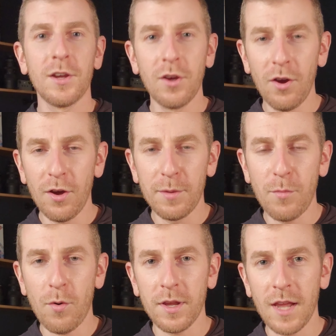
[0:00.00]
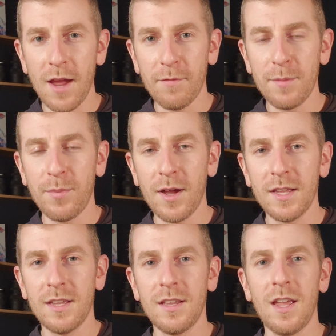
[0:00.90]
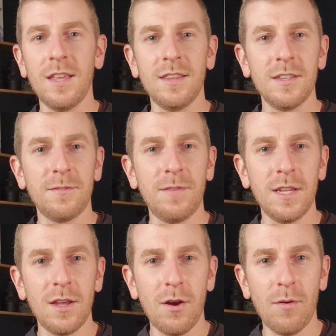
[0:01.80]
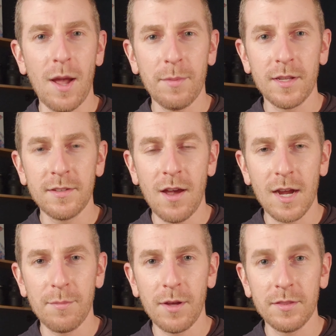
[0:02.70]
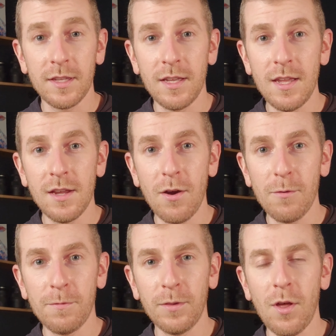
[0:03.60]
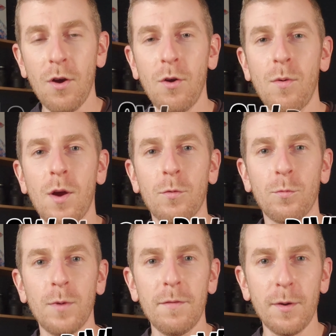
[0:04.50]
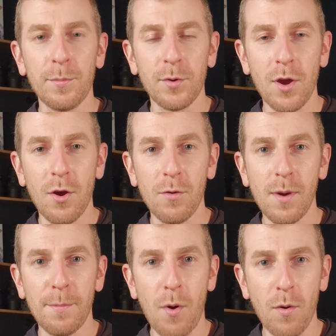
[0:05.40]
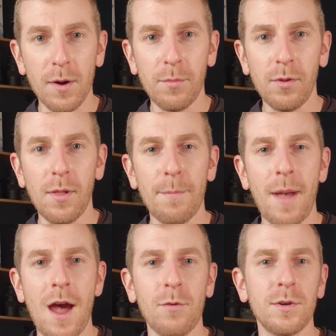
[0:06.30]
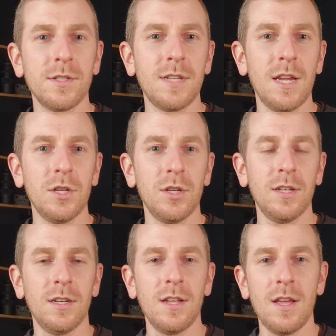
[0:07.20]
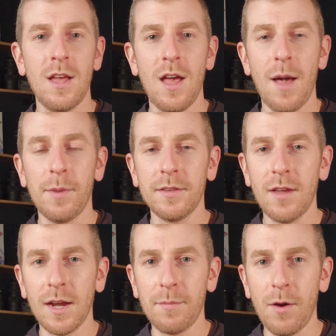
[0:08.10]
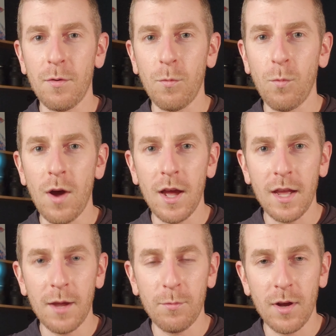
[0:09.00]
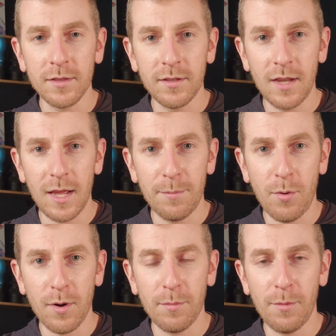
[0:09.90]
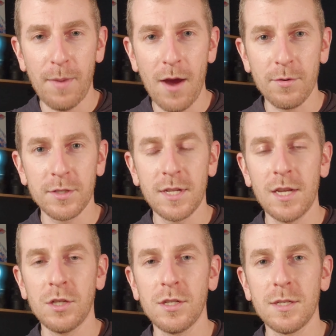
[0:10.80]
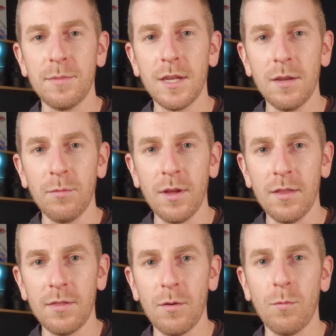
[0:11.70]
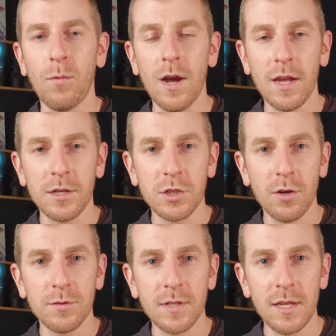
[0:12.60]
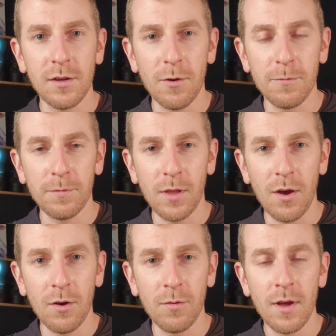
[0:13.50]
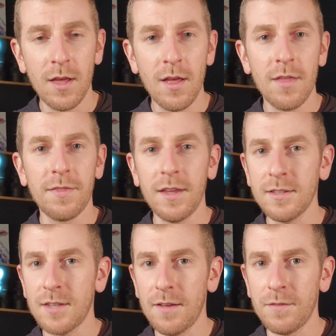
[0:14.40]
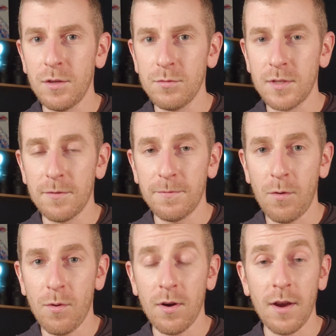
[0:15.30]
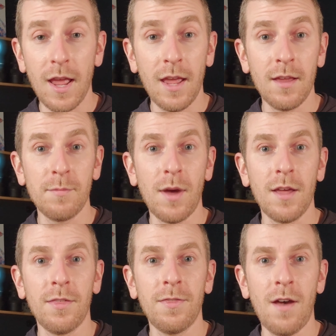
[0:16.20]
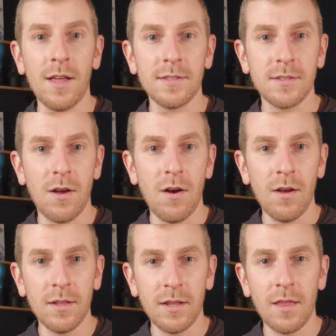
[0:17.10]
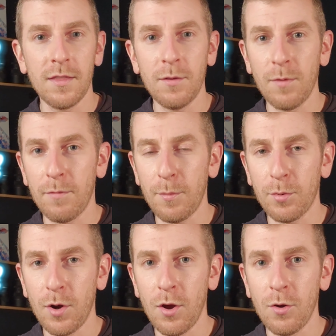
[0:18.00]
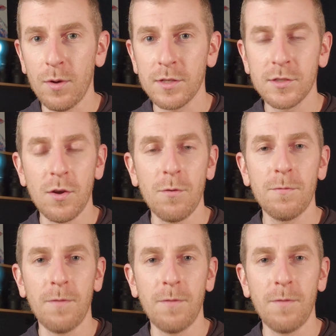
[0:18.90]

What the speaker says: Good morning, everybody. In this video, I'm going to talk about the EcoFlow River Pro portable power station. I'm going to talk about why I wanted a portable power station to begin with, why I chose EcoFlow, things I've used it for, and my thoughts on the River Pro so